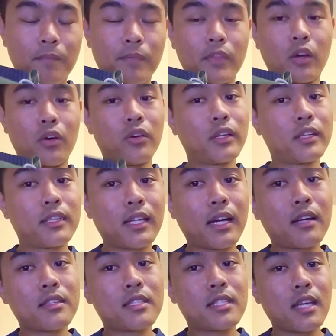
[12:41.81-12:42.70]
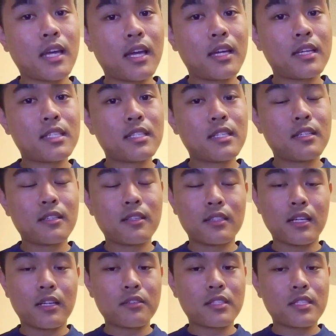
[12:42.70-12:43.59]
The only downside
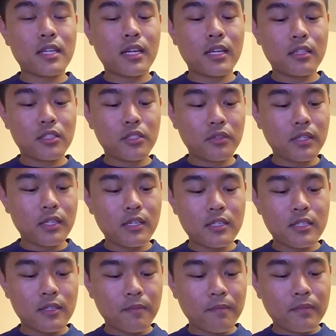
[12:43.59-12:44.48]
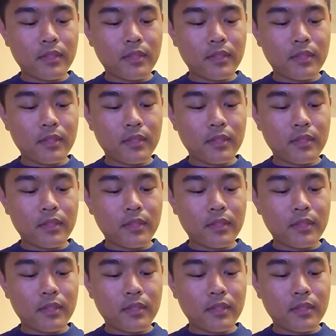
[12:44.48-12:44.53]
to this,